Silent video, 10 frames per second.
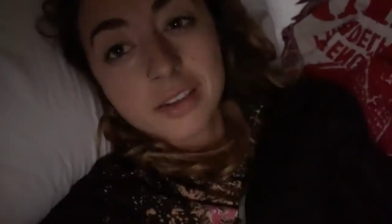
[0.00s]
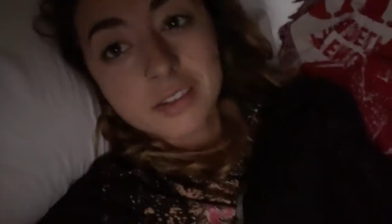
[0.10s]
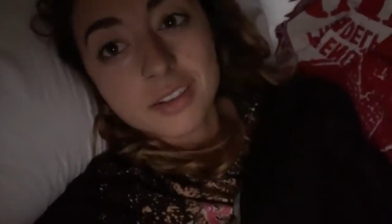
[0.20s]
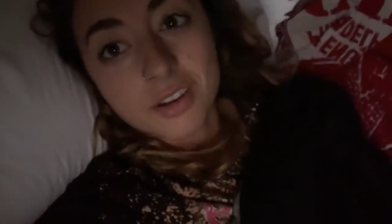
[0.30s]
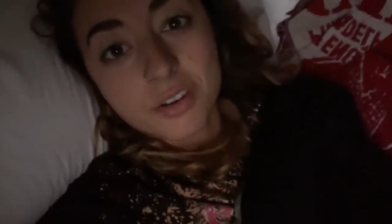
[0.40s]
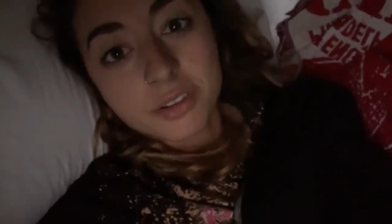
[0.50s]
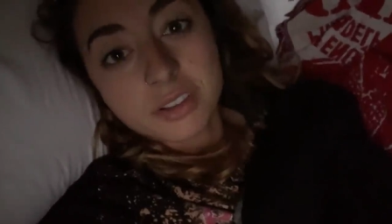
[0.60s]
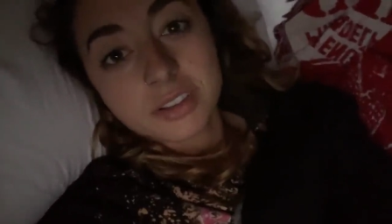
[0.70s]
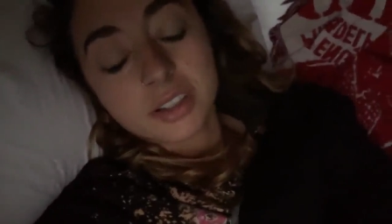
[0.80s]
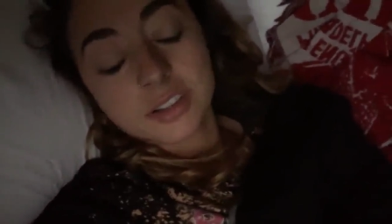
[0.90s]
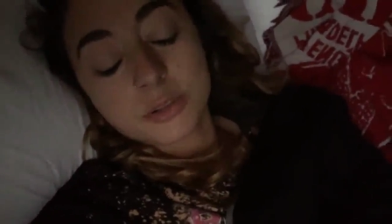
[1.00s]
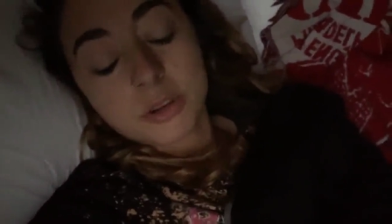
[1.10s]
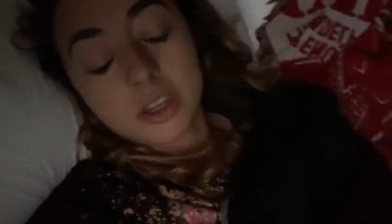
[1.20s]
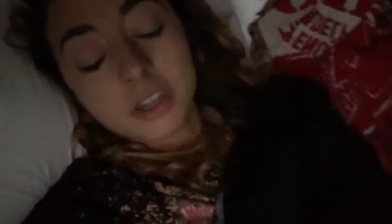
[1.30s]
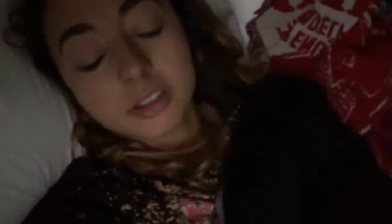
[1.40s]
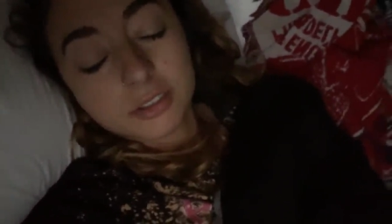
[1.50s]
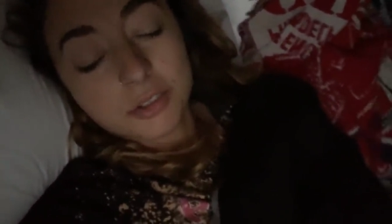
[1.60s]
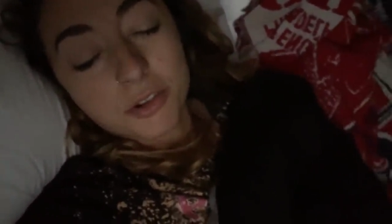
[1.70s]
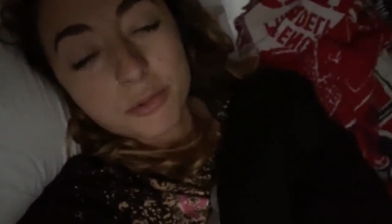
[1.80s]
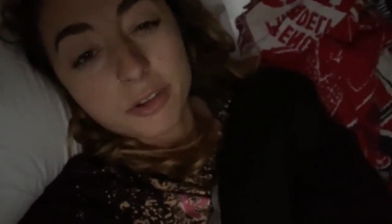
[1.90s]
So at six twenty,
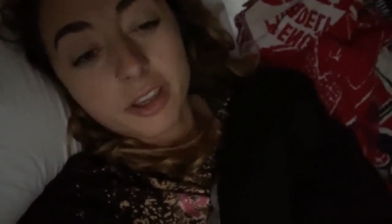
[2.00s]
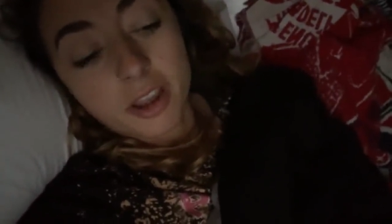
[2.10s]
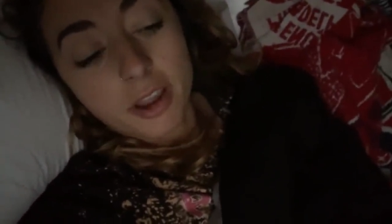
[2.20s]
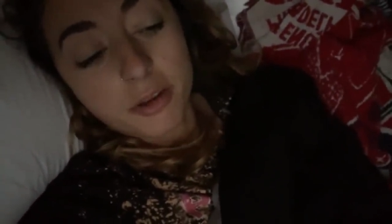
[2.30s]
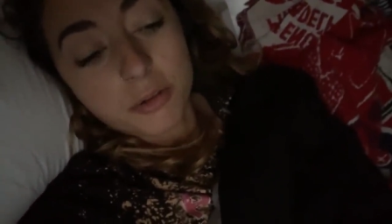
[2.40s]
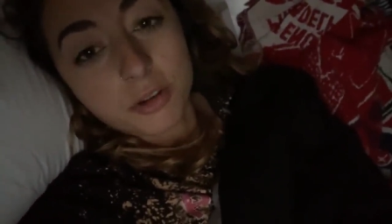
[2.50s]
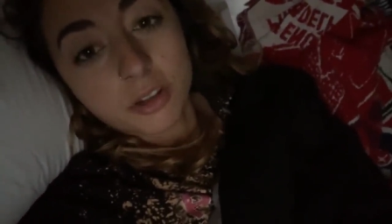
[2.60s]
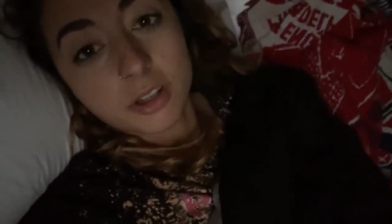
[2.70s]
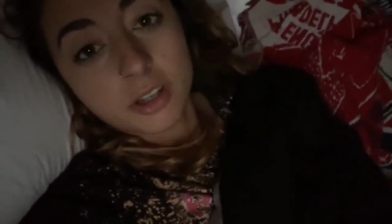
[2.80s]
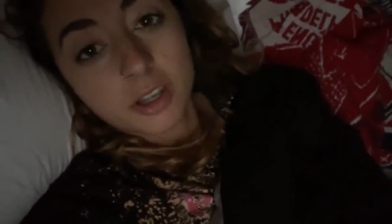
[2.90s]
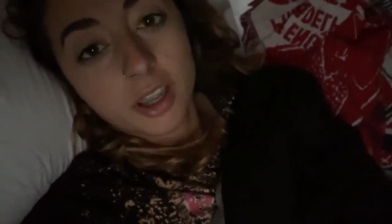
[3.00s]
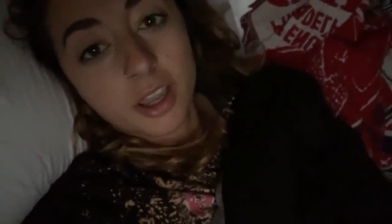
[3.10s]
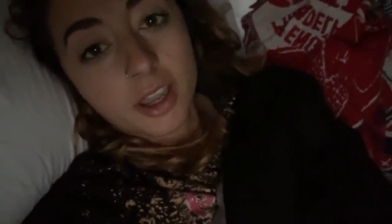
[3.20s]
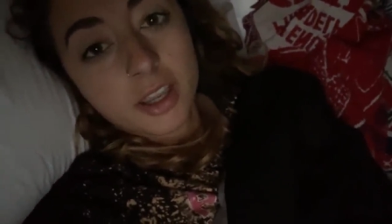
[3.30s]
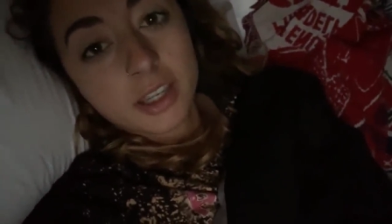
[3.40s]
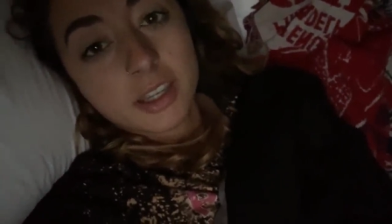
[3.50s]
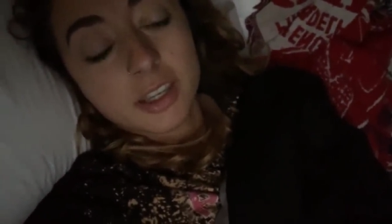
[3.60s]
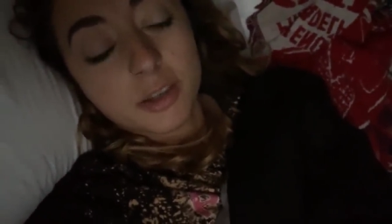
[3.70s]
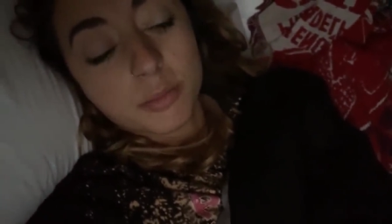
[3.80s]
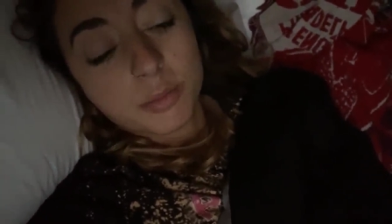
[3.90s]
normally I would
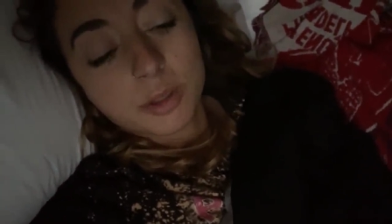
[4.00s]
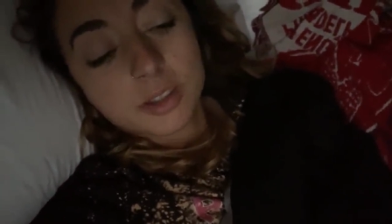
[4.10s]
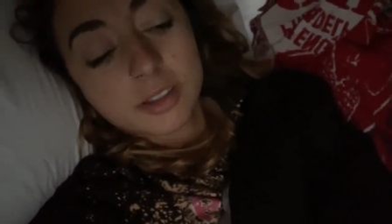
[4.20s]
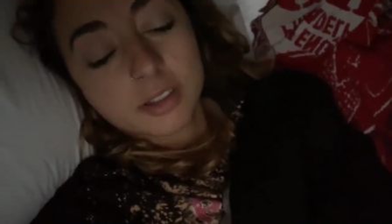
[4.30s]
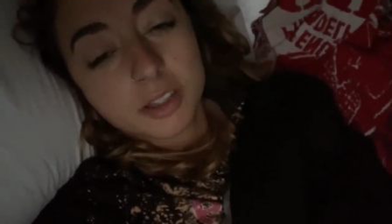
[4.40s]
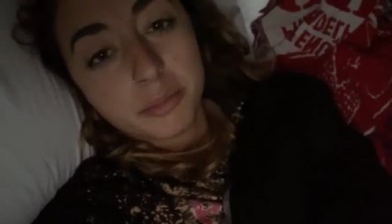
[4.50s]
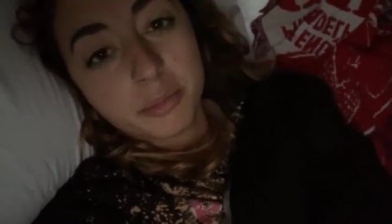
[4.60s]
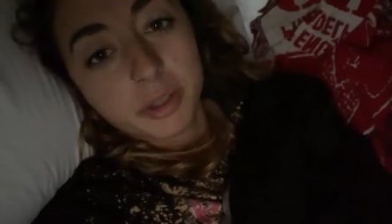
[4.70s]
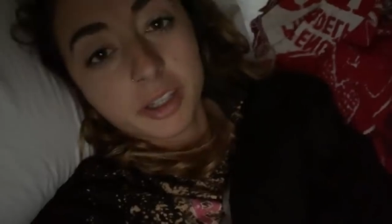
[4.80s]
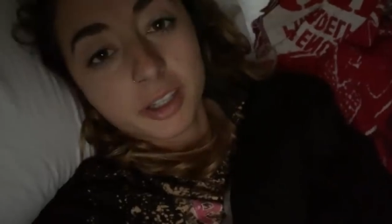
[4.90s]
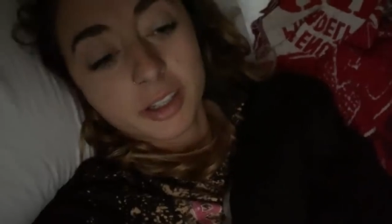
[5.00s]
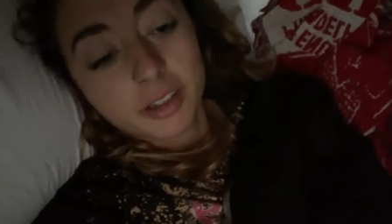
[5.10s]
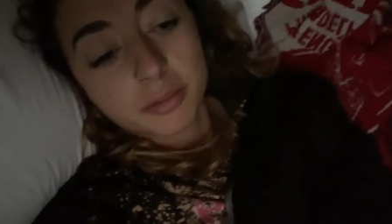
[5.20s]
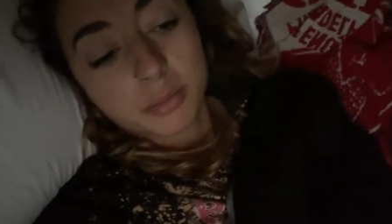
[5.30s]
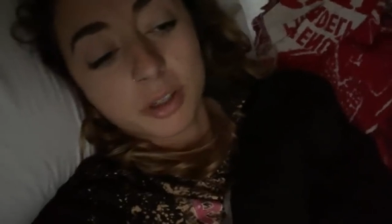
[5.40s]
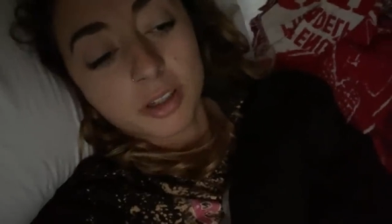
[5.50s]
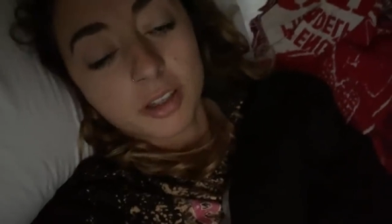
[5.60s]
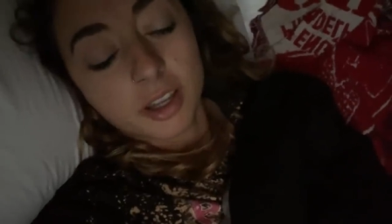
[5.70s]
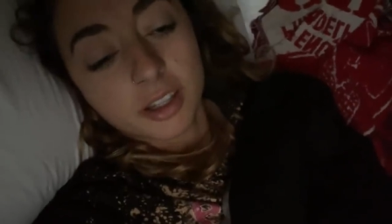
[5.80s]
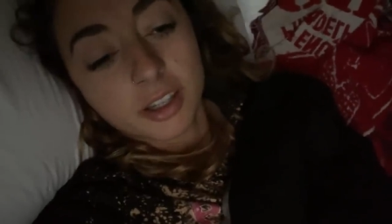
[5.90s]
keep sleeping, but
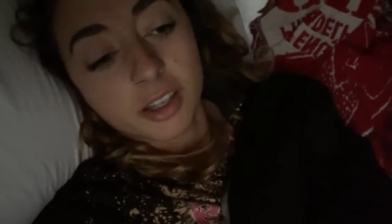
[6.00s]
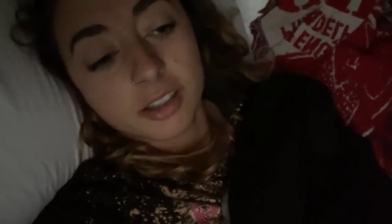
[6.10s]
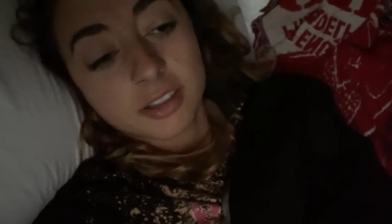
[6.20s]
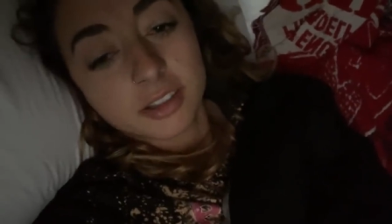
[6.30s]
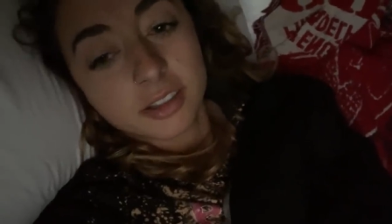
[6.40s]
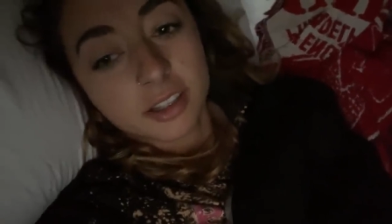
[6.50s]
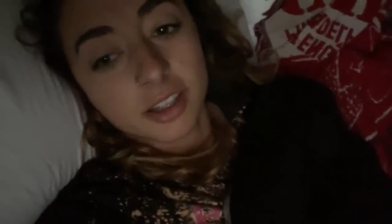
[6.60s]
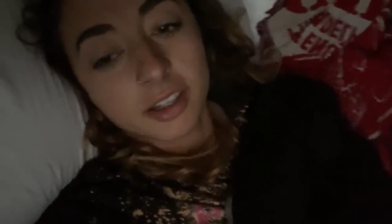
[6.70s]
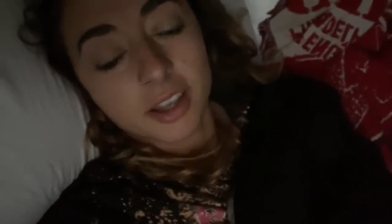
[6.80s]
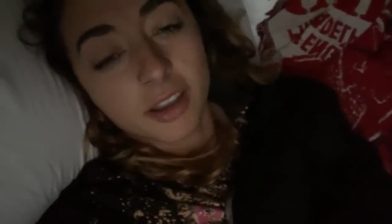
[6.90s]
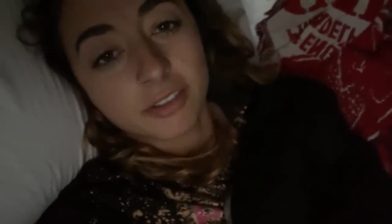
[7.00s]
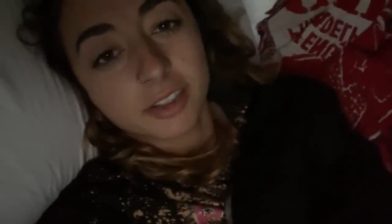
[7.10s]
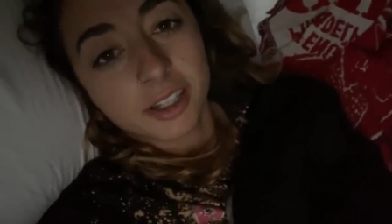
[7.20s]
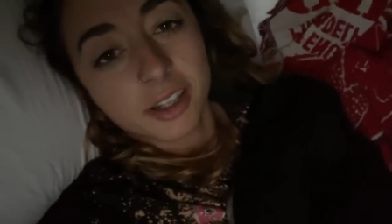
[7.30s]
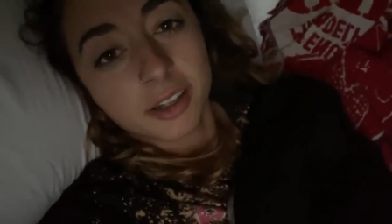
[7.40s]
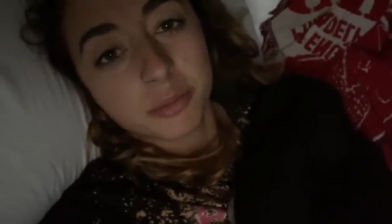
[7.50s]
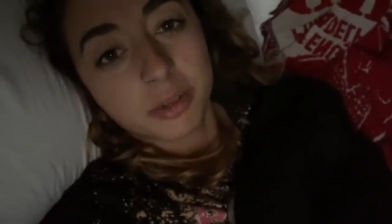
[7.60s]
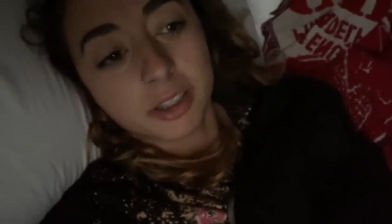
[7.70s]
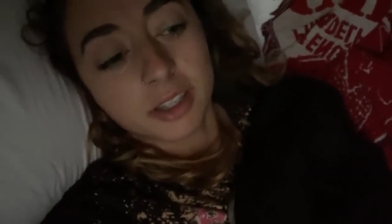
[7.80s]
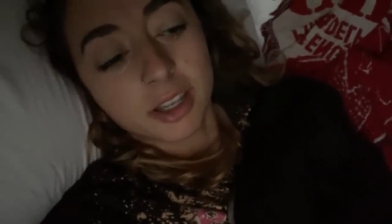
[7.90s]
I guess I have to get out of bed
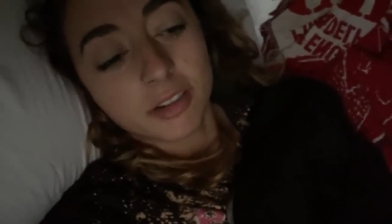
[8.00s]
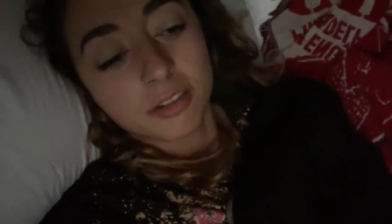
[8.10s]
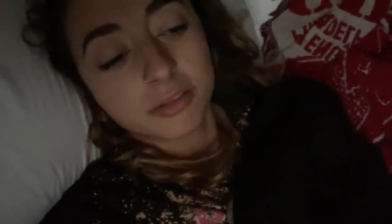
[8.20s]
now.